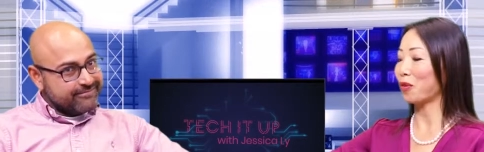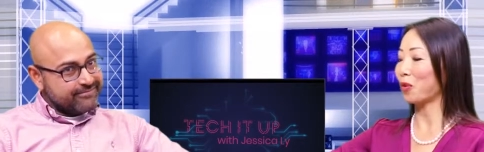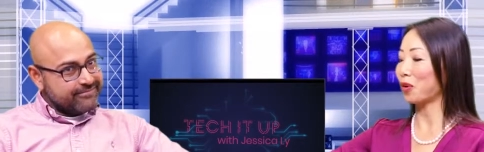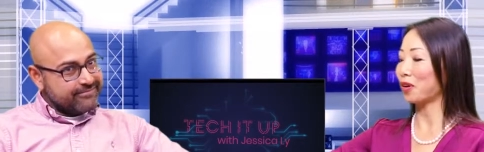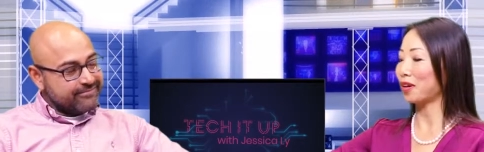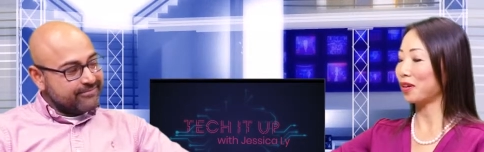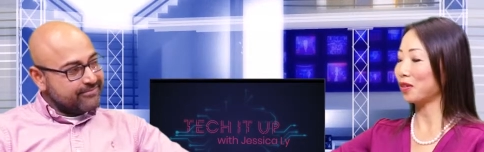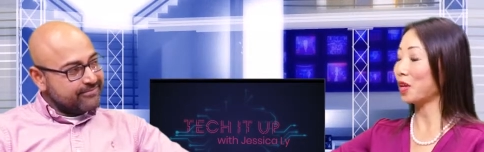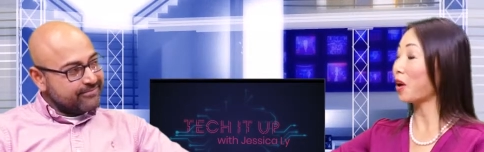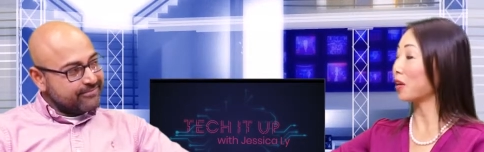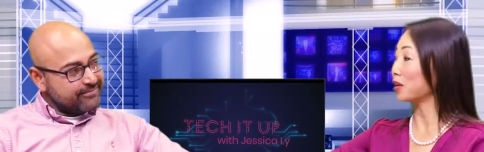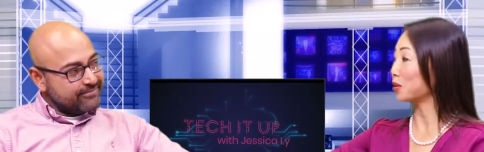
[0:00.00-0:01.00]
Speaker 1: for uh, the
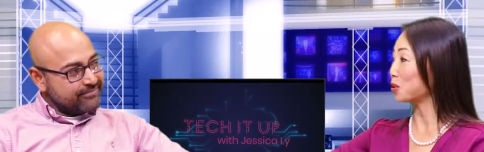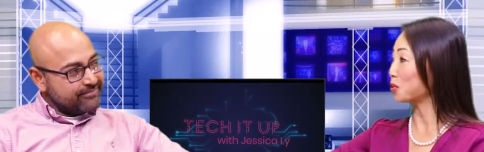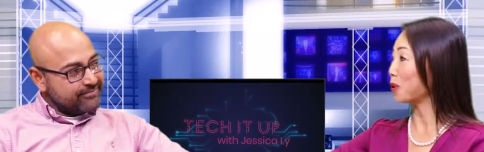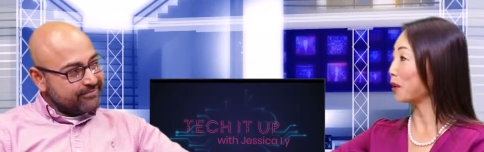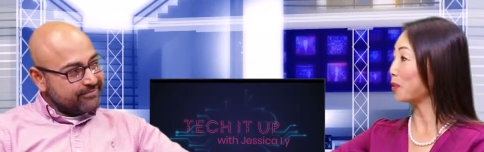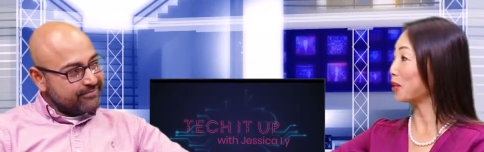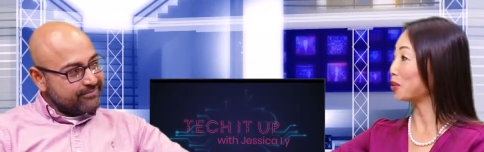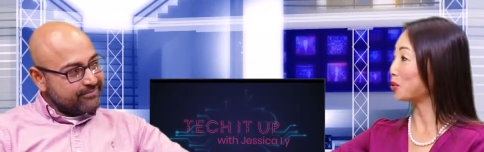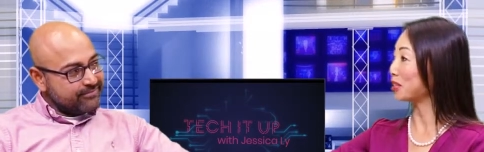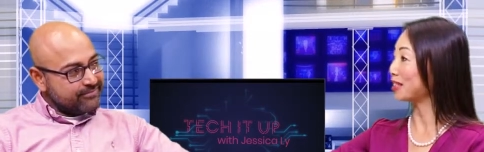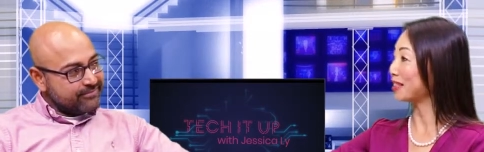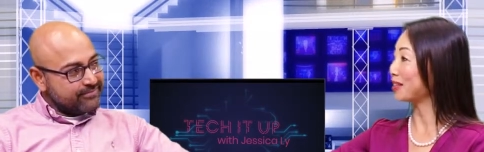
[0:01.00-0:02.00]
audience who might be
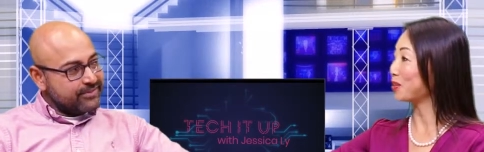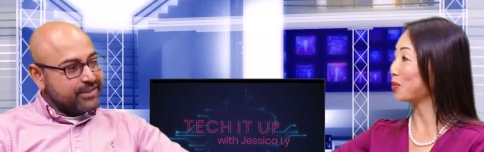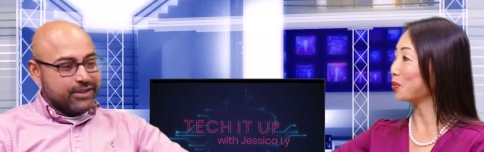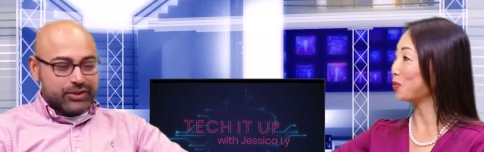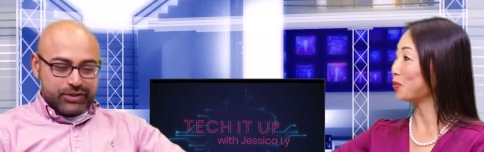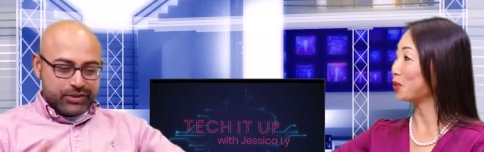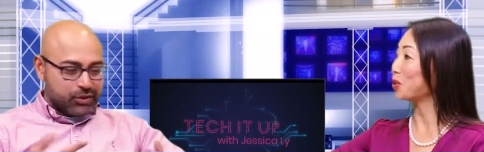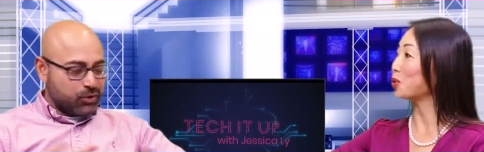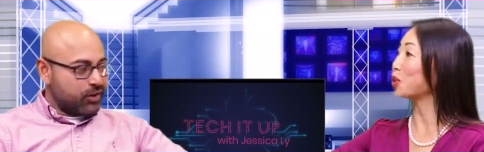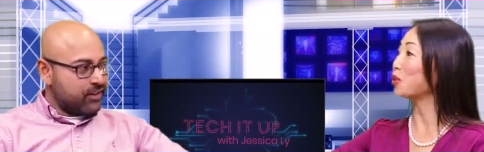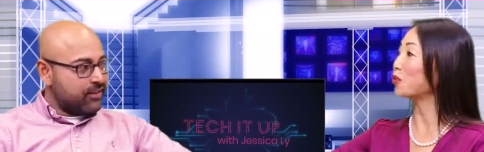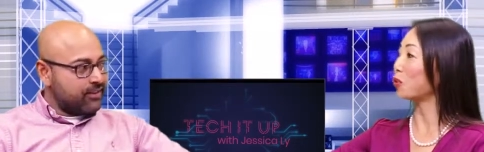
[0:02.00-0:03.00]
interested. Who,
Speaker 2: what do sure. you
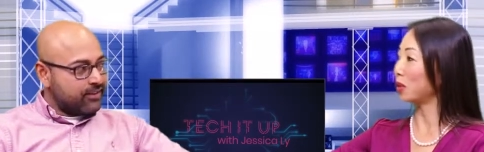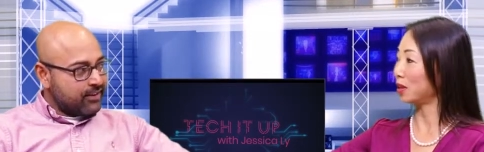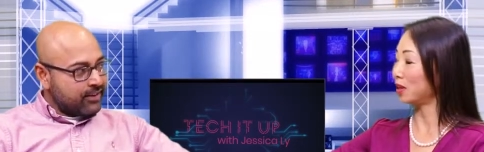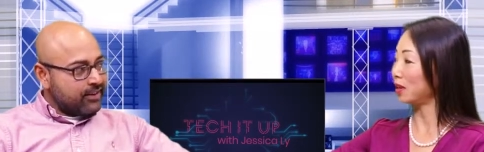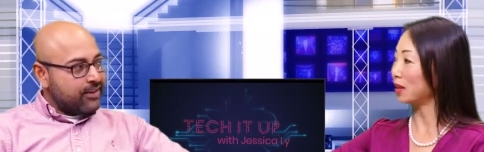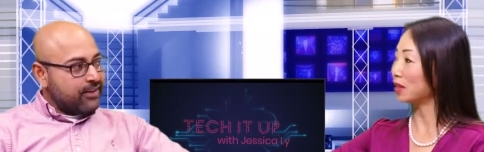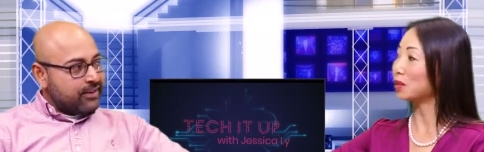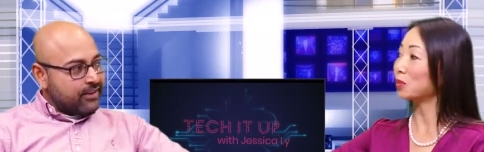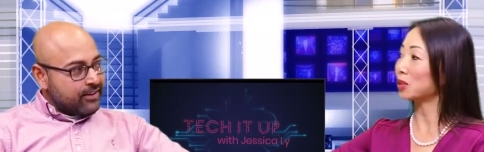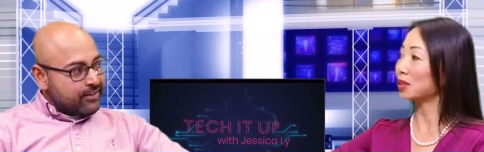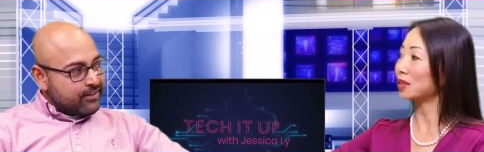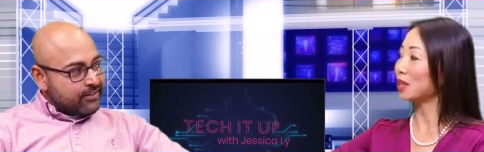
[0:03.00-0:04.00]
look for in a customer
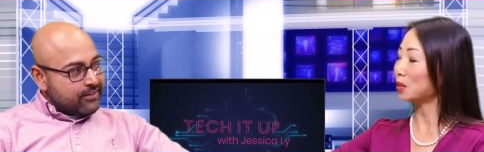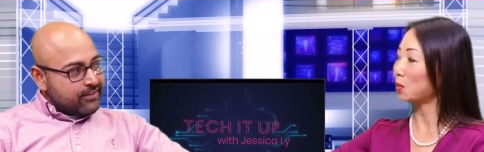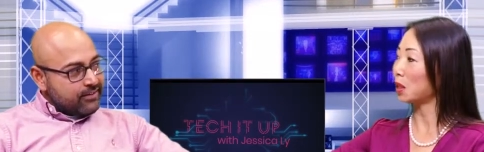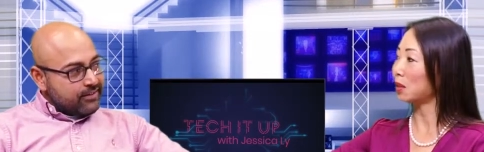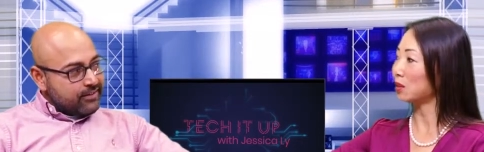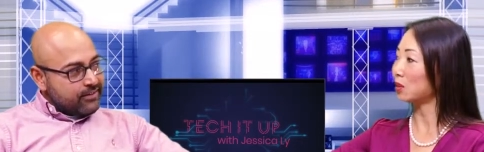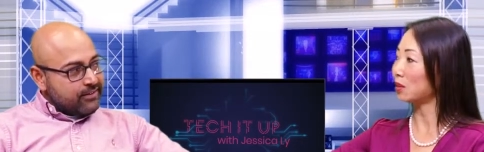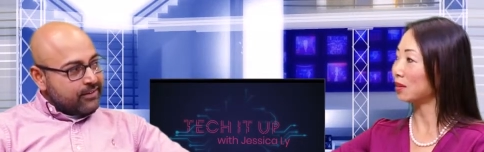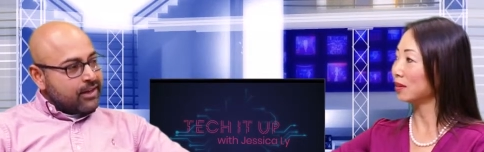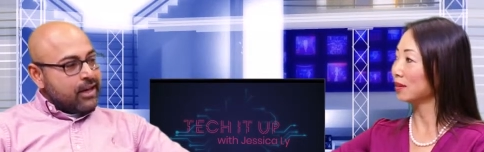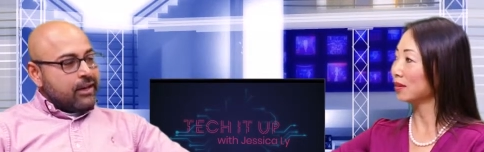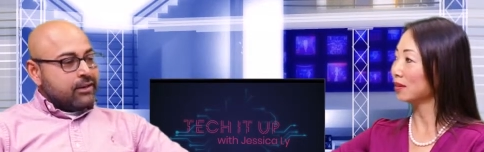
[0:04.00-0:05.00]
success manager?
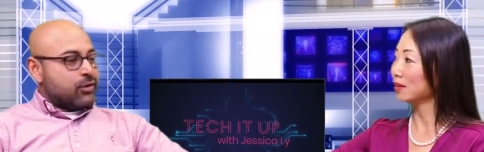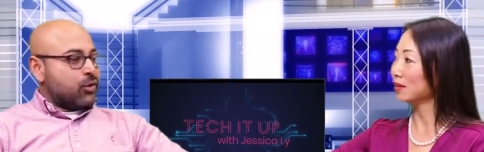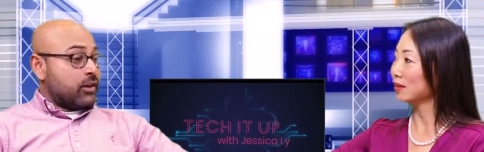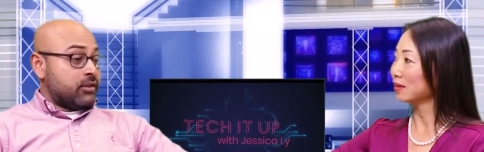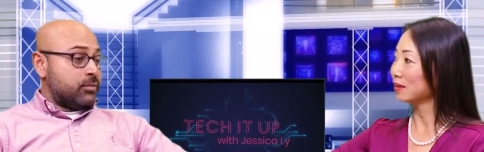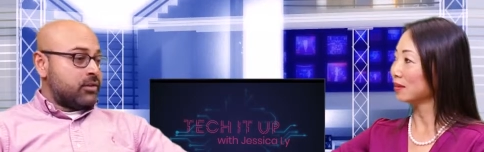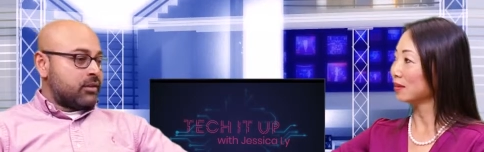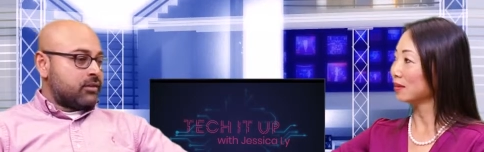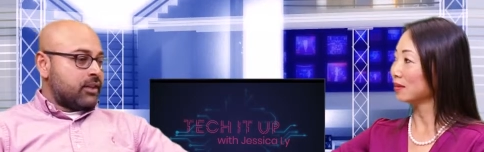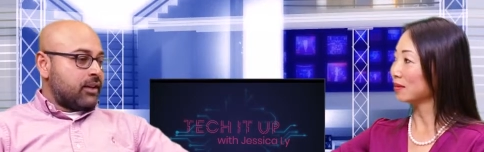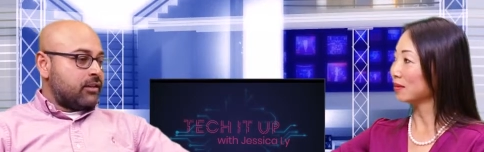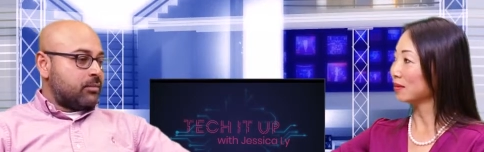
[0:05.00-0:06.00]
So customer
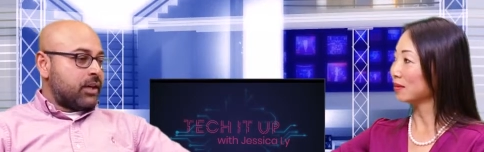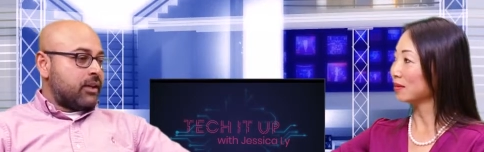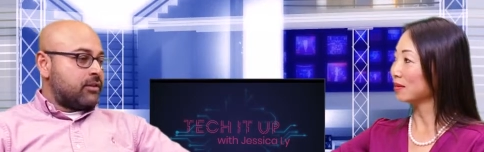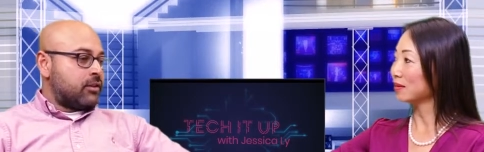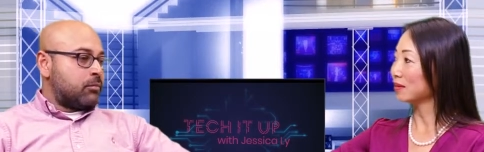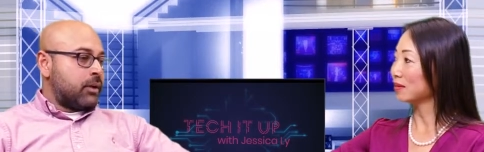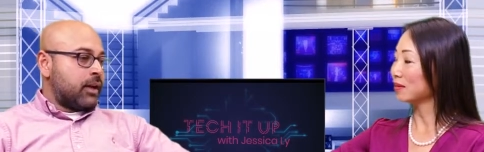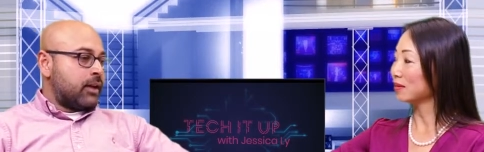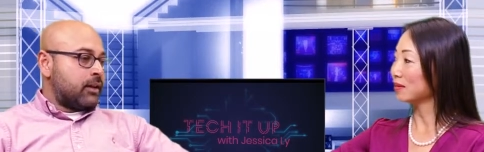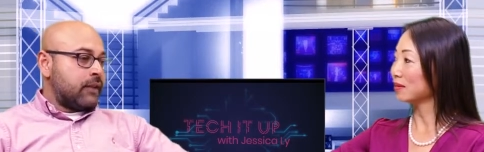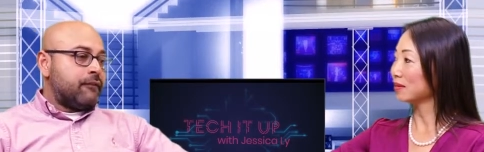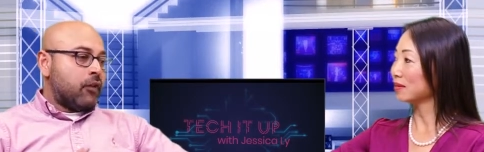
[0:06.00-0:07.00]
success manager by
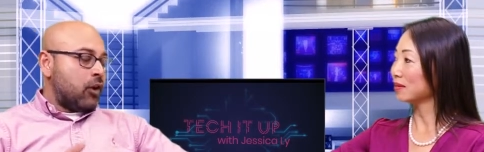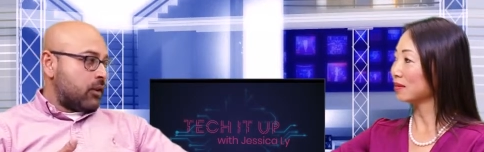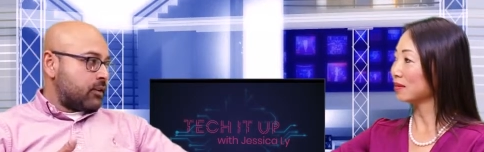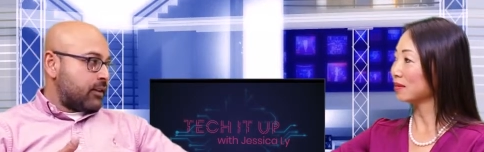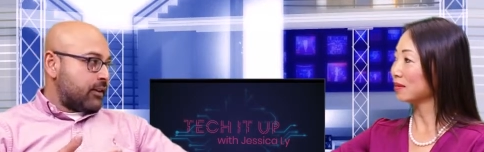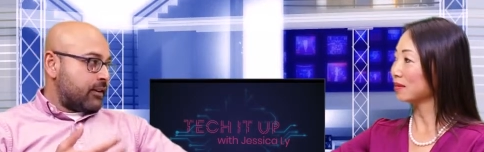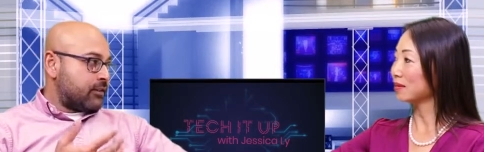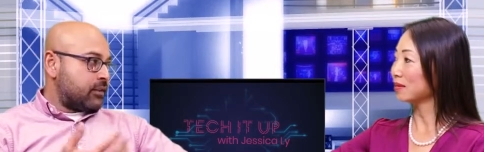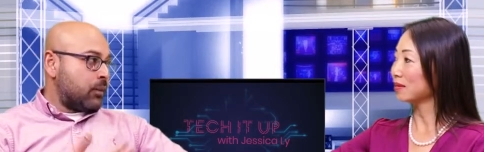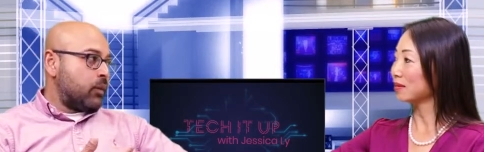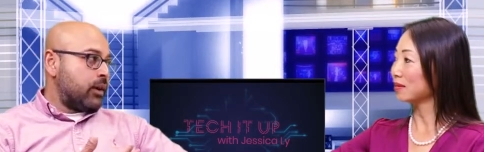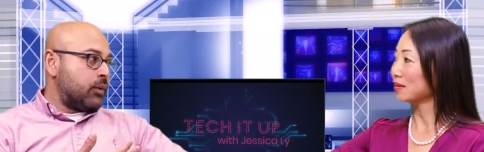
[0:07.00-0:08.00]
default is
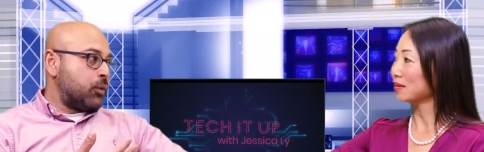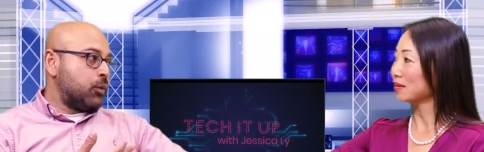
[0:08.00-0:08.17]
someone